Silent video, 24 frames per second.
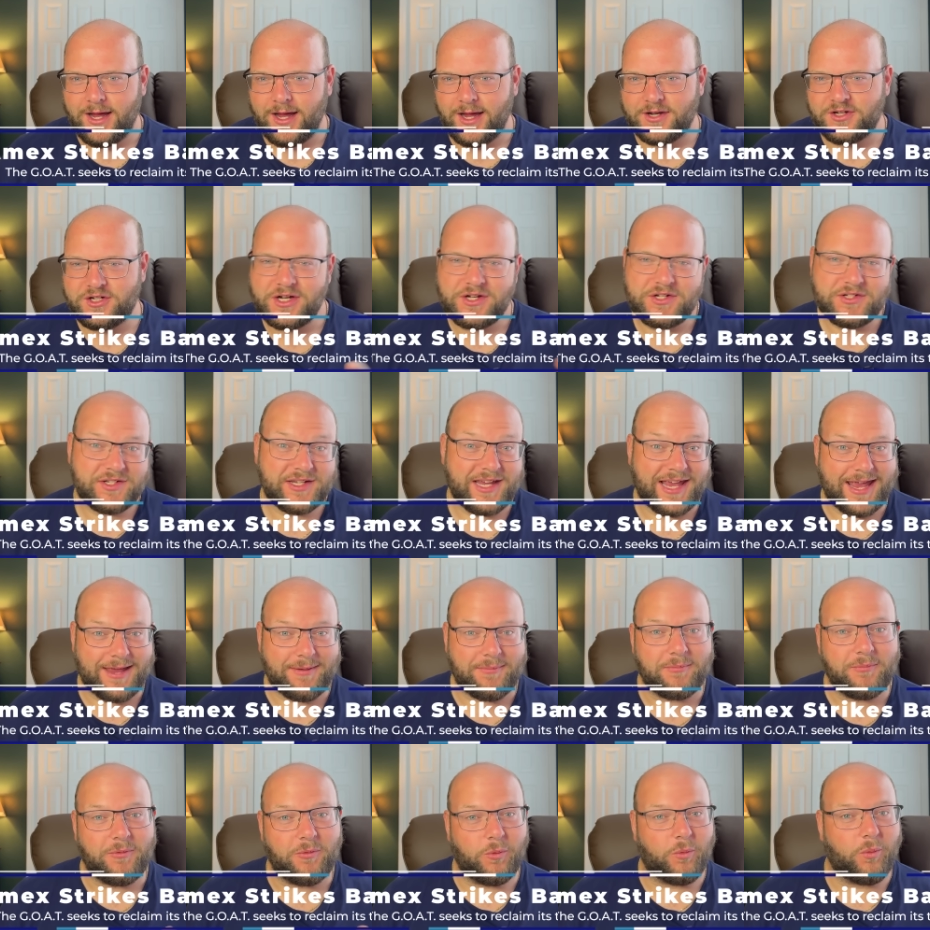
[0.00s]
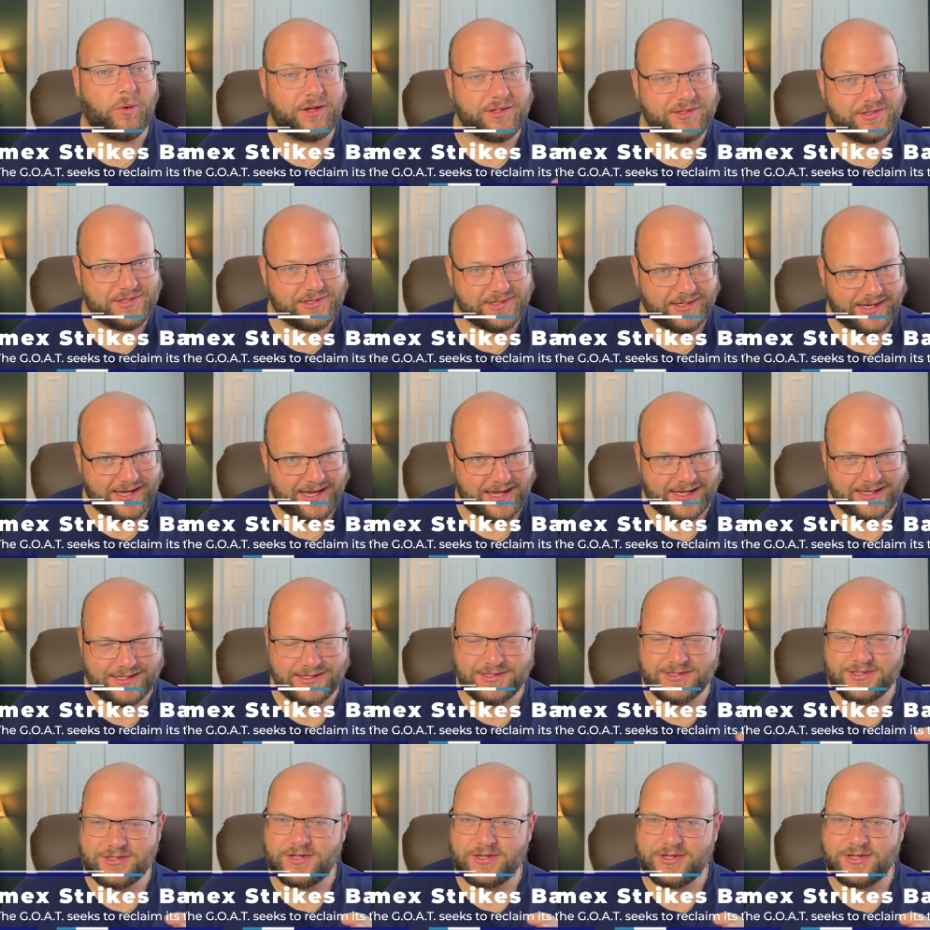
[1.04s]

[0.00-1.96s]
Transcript: change the game once again.